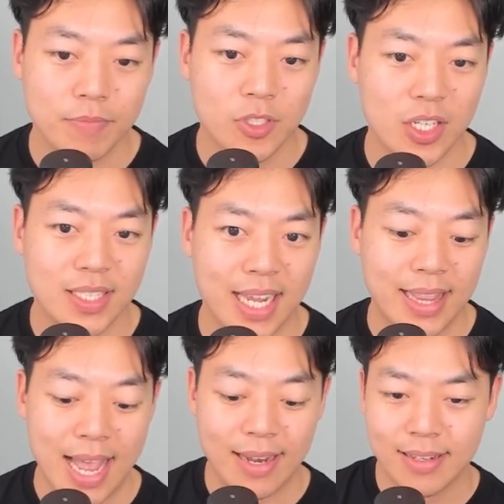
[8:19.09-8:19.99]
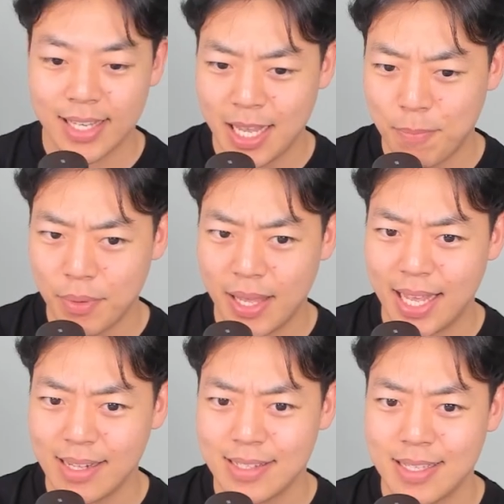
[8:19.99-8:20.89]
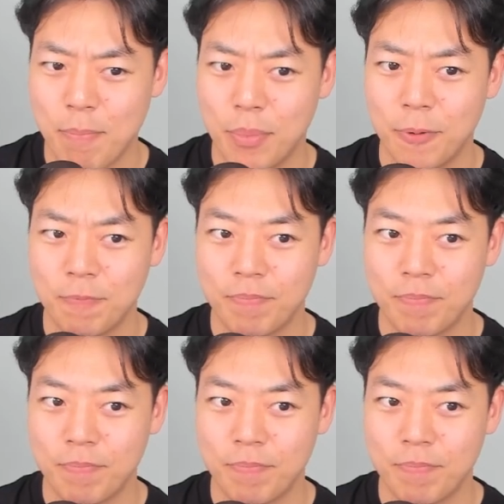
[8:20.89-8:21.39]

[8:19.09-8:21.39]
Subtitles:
Just like that. Keep it simple.